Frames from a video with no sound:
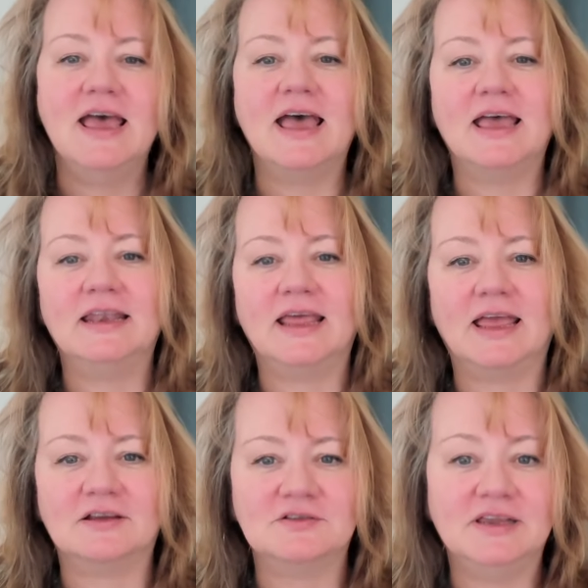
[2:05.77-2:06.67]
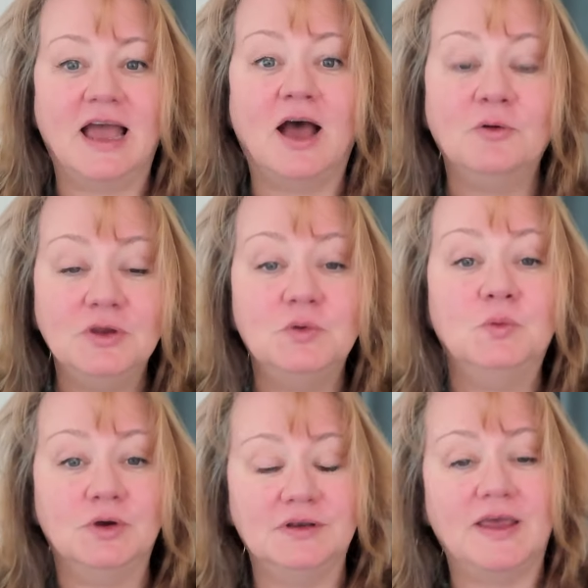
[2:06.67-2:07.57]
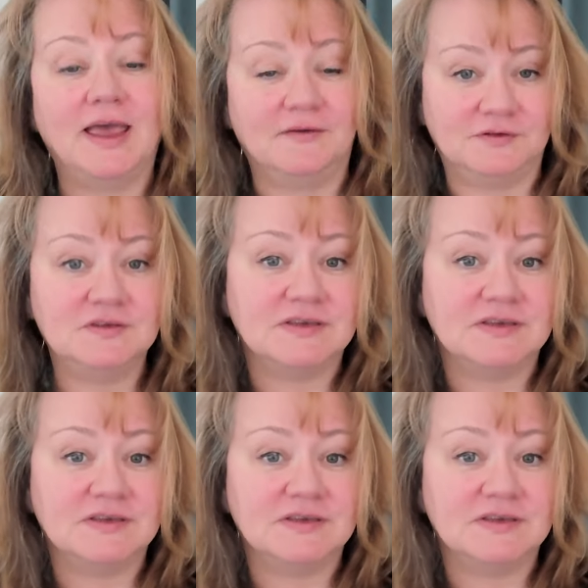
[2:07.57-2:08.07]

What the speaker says: and actually how you would have to